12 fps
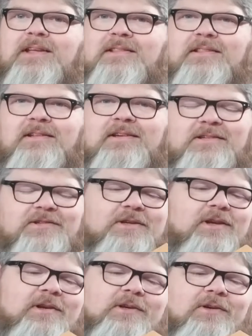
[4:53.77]
And this is
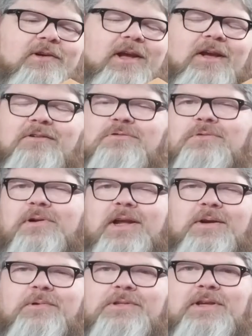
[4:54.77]
going to turn out
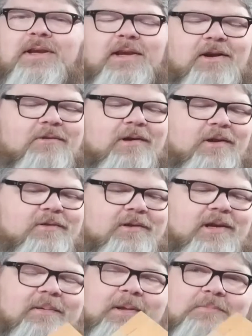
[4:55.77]
great once I get around to
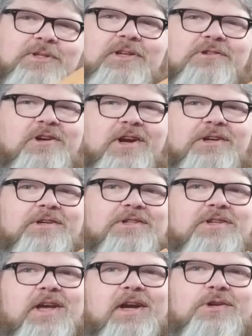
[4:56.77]
it. I'm still trying to
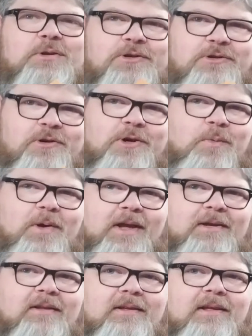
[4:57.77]
decide, do I turn it
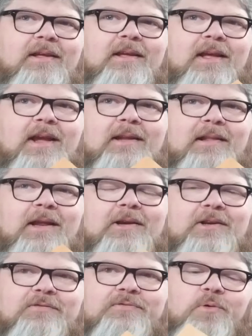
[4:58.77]
wet and let
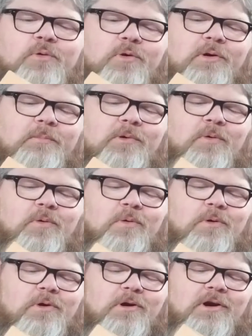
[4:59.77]
it deform,
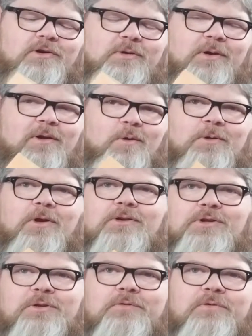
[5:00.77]
or do I hold on
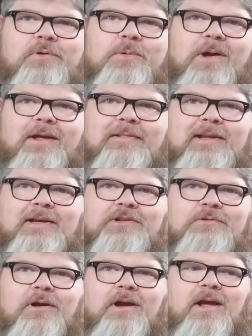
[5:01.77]
to it for a while and let it
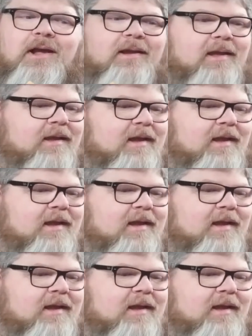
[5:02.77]
dry?